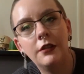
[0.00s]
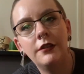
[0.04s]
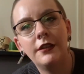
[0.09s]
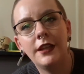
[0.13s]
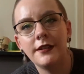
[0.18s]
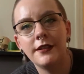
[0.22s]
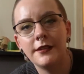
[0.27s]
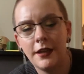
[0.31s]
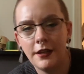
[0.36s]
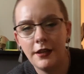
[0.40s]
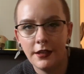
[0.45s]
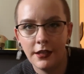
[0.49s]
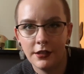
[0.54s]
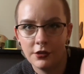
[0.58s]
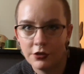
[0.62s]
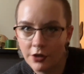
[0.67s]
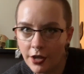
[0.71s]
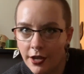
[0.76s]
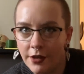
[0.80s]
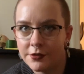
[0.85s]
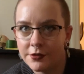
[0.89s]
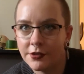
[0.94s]
That's how you get
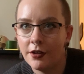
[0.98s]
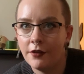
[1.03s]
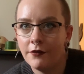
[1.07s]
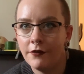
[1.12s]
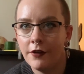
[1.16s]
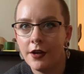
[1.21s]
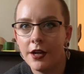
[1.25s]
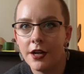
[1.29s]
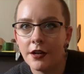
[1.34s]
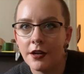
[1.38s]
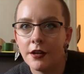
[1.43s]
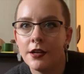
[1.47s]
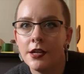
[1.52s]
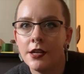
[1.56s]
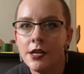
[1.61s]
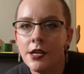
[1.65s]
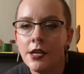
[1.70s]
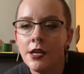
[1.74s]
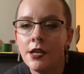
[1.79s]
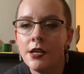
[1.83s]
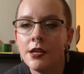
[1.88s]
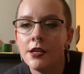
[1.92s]
your house on fire.
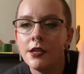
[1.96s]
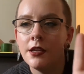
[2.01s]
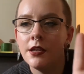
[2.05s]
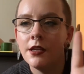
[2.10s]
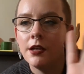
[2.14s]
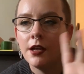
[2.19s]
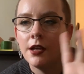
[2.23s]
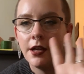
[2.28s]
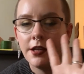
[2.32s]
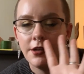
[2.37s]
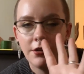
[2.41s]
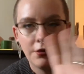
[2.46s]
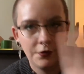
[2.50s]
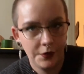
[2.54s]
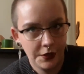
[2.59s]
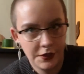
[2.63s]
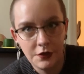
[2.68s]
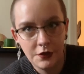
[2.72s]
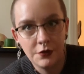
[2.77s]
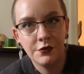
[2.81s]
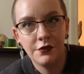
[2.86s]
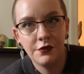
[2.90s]
And always
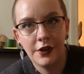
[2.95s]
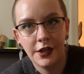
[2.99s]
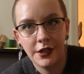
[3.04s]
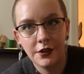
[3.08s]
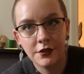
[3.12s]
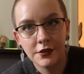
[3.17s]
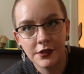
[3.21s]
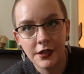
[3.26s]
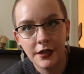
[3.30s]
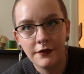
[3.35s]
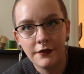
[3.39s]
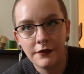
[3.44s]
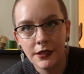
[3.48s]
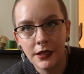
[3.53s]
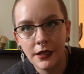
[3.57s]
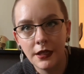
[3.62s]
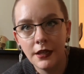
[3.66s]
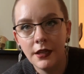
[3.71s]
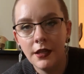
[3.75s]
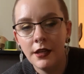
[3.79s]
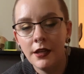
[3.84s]
use fire safety